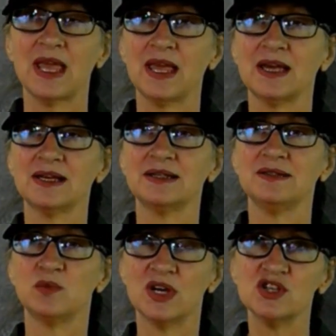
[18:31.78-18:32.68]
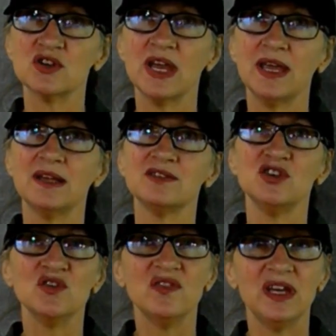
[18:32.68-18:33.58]
and watch your hands
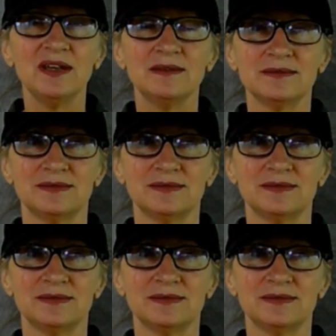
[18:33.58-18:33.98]
and your feet,